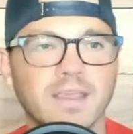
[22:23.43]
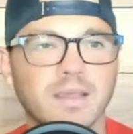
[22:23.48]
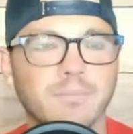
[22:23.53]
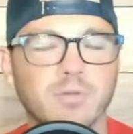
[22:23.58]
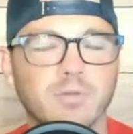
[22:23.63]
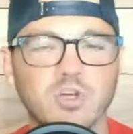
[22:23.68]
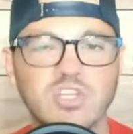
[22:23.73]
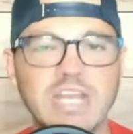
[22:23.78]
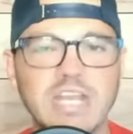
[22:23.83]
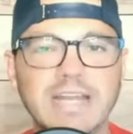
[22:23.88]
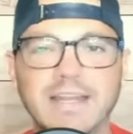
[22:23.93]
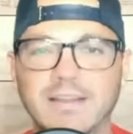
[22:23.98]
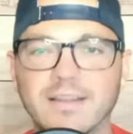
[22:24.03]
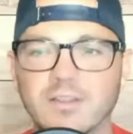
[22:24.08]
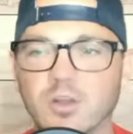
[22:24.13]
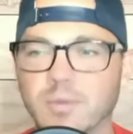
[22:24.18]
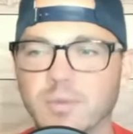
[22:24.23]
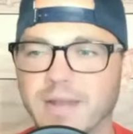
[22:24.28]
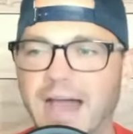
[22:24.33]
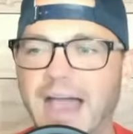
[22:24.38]
projected a
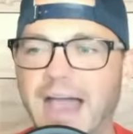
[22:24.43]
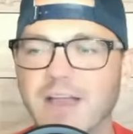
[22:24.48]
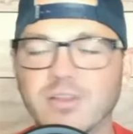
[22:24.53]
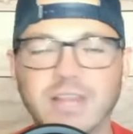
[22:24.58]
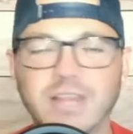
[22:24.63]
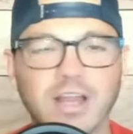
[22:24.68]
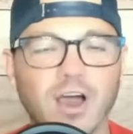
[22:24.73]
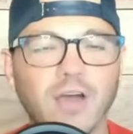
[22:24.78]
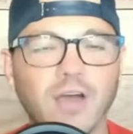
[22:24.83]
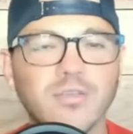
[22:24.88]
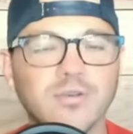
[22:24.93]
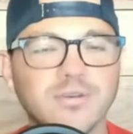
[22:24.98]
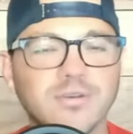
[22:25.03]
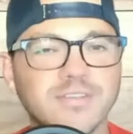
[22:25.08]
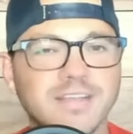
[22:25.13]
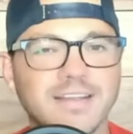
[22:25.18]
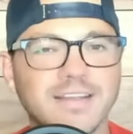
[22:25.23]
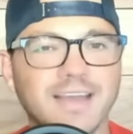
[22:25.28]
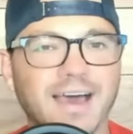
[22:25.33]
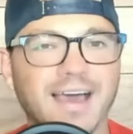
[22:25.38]
little bit higher than others
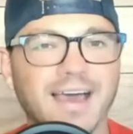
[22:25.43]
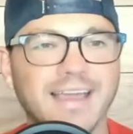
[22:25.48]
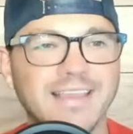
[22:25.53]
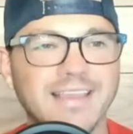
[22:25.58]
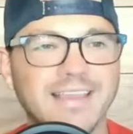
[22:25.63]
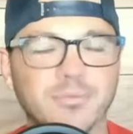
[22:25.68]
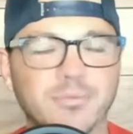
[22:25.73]
in the